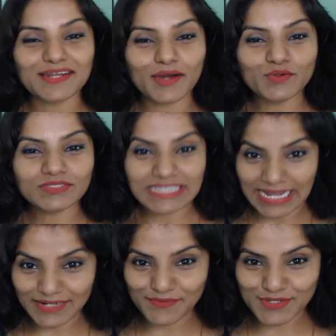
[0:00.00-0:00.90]
Now
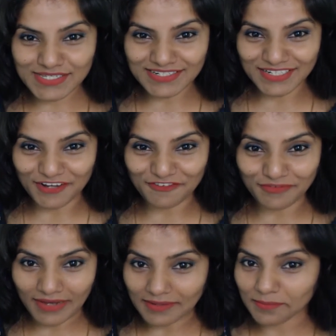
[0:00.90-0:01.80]
that was a
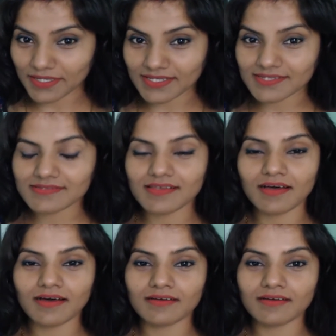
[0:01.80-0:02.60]
tough one because